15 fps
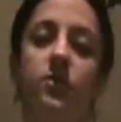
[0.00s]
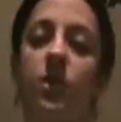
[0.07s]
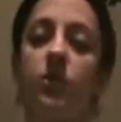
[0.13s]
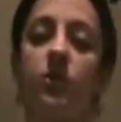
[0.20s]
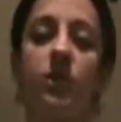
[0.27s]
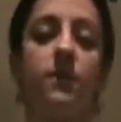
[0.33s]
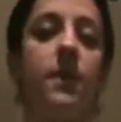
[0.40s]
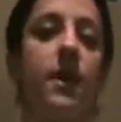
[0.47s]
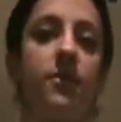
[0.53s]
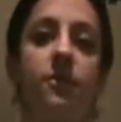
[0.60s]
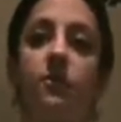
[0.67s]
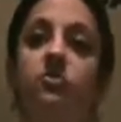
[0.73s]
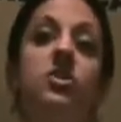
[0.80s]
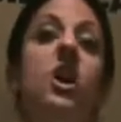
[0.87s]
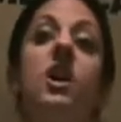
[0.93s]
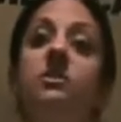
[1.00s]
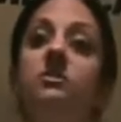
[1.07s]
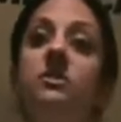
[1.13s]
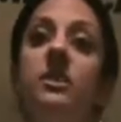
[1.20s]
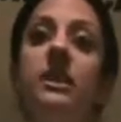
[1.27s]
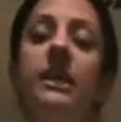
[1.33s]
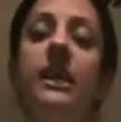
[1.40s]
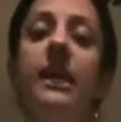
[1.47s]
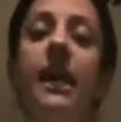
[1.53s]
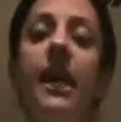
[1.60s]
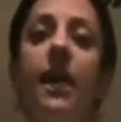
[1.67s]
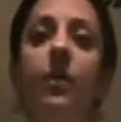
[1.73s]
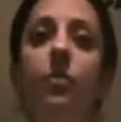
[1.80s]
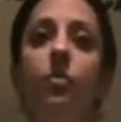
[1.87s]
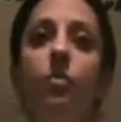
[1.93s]
struggled in math, they're done.
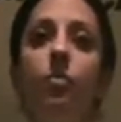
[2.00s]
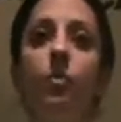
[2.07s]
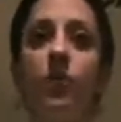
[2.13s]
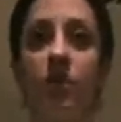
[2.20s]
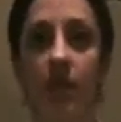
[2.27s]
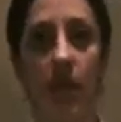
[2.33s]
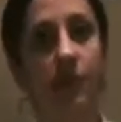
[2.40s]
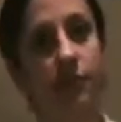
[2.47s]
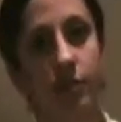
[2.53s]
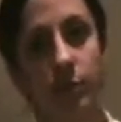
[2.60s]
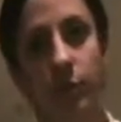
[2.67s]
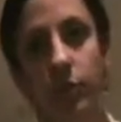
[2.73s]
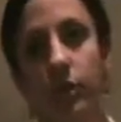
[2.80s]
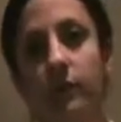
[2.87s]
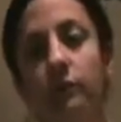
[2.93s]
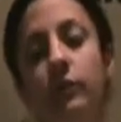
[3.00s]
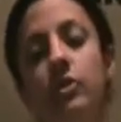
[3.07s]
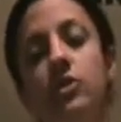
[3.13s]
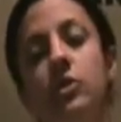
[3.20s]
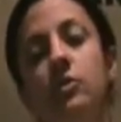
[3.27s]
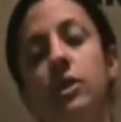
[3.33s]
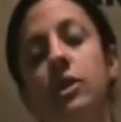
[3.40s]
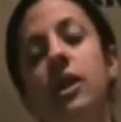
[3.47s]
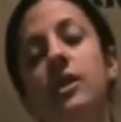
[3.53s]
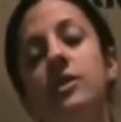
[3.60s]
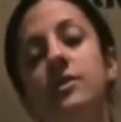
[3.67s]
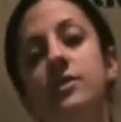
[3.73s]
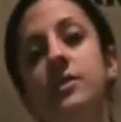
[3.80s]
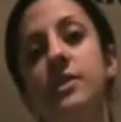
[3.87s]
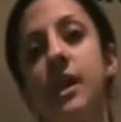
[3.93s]
And with the comfortable with confusion, with a lot of
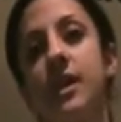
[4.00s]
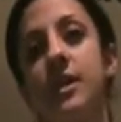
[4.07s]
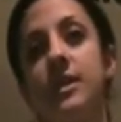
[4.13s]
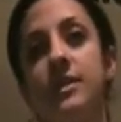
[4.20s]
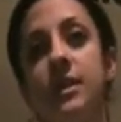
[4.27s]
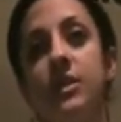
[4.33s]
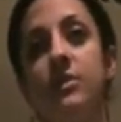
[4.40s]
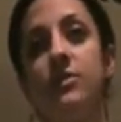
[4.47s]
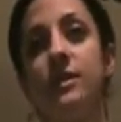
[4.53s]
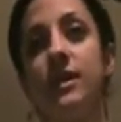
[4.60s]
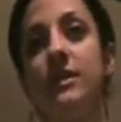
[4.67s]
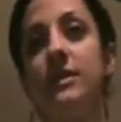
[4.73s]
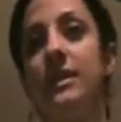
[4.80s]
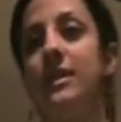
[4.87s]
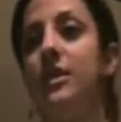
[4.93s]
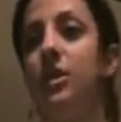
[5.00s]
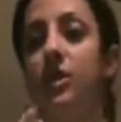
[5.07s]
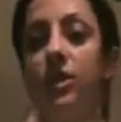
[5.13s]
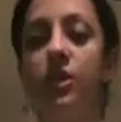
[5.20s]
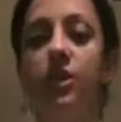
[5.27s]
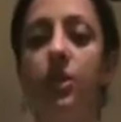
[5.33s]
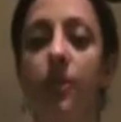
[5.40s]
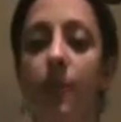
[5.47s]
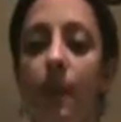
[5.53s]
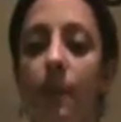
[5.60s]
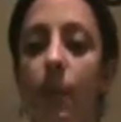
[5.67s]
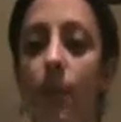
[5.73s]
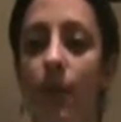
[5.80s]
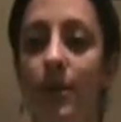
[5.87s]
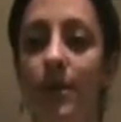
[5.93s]
different techniques I use, I said, you know, my
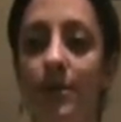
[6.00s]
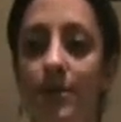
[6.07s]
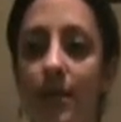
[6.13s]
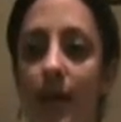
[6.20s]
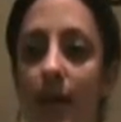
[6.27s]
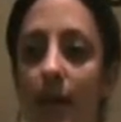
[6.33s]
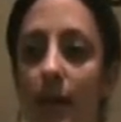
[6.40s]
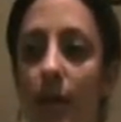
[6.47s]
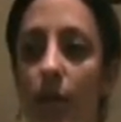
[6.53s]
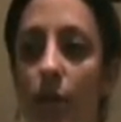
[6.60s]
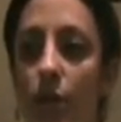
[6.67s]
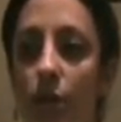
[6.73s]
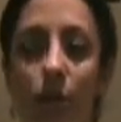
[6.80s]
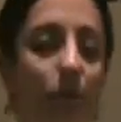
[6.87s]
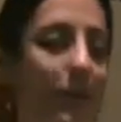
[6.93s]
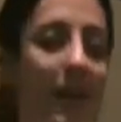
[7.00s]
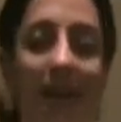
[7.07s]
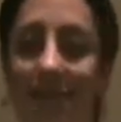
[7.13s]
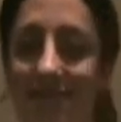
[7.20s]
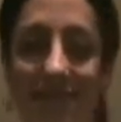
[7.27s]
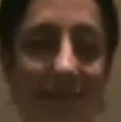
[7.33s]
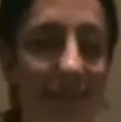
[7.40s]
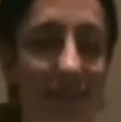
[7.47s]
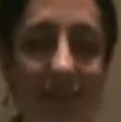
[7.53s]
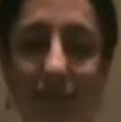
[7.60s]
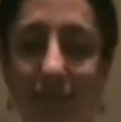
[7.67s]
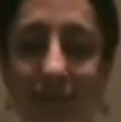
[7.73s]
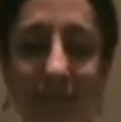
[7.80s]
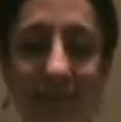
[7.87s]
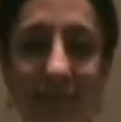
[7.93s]
point is that you don't have to get
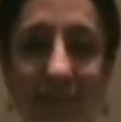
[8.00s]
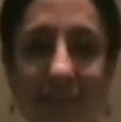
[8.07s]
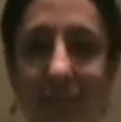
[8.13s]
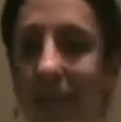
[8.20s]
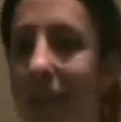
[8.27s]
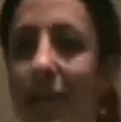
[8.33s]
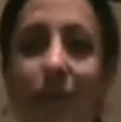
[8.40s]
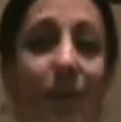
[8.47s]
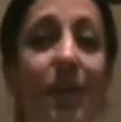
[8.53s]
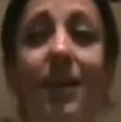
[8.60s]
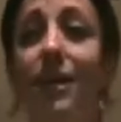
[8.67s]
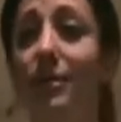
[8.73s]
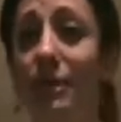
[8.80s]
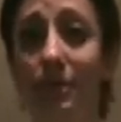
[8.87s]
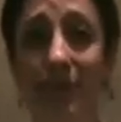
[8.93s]
everything. And you're not going to be